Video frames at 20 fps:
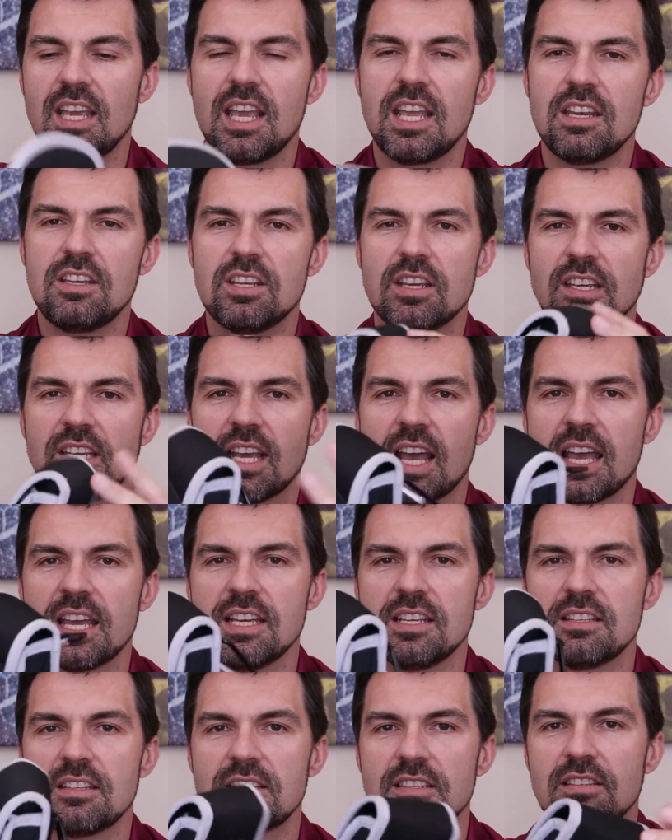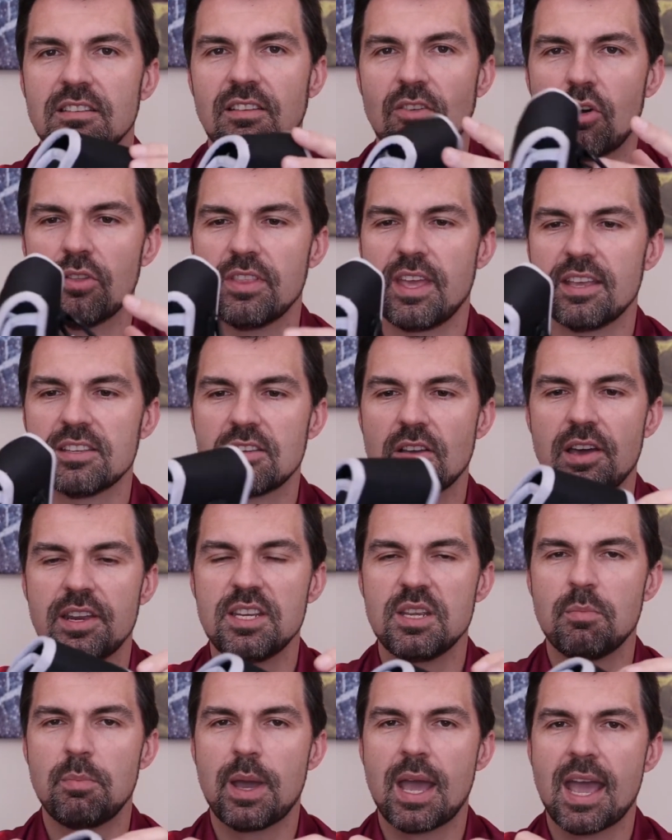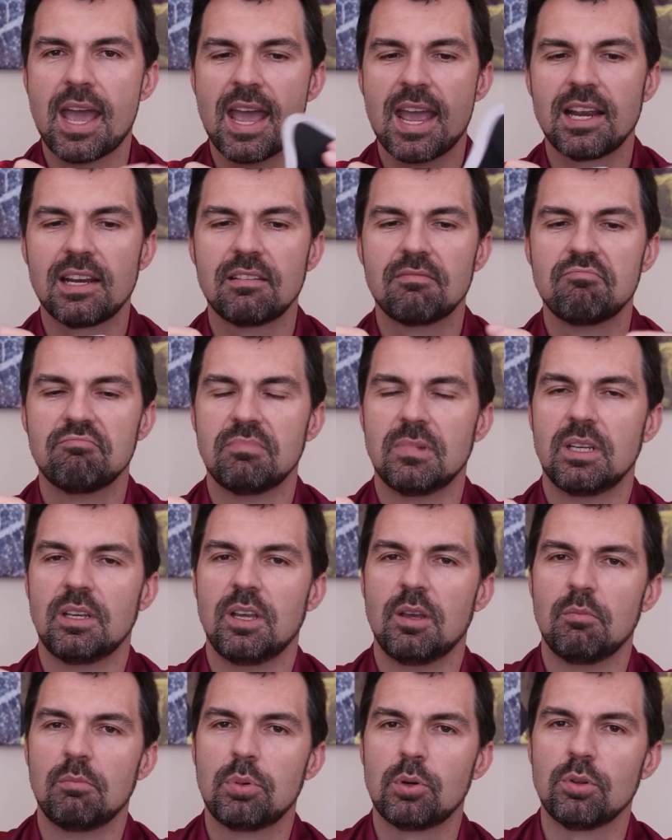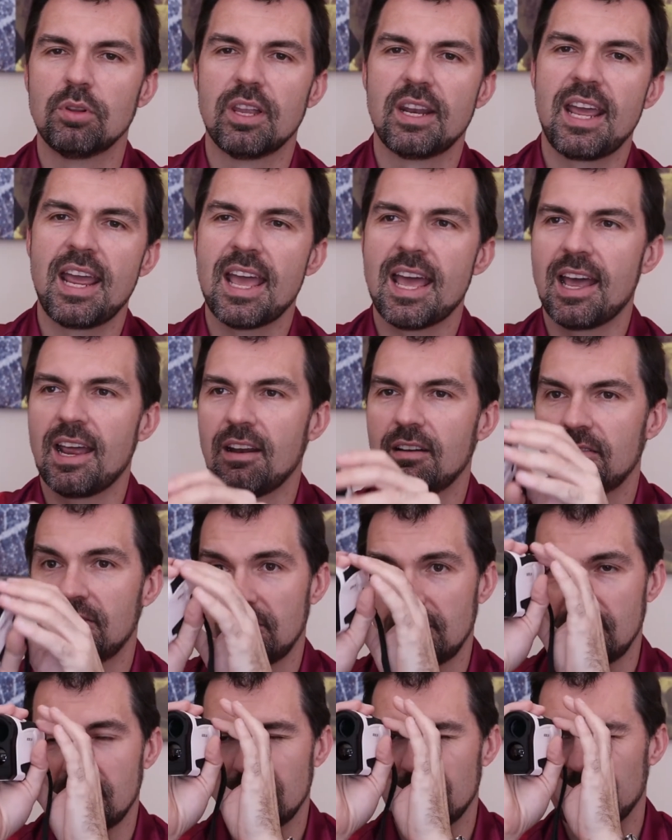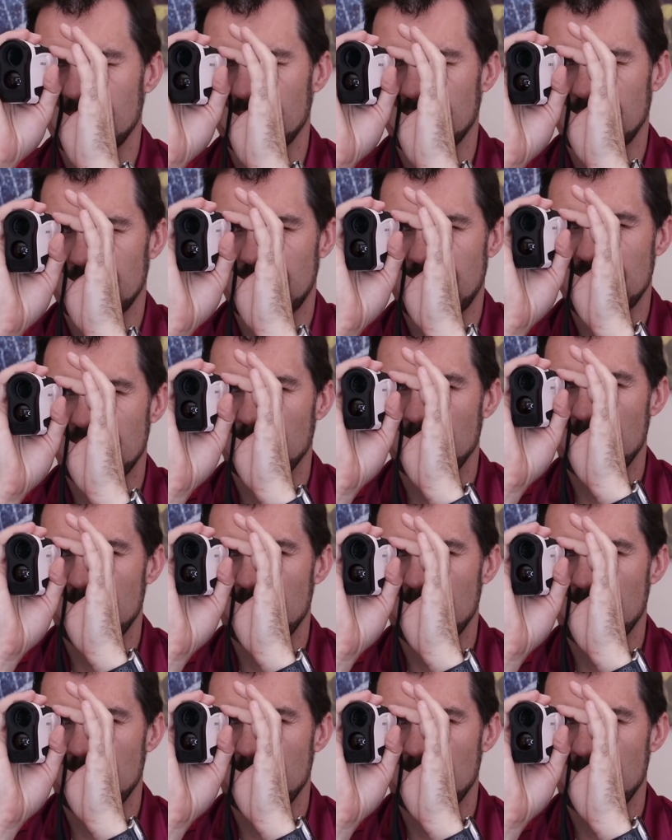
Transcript: in your case on the side of your bag, pull it out, take a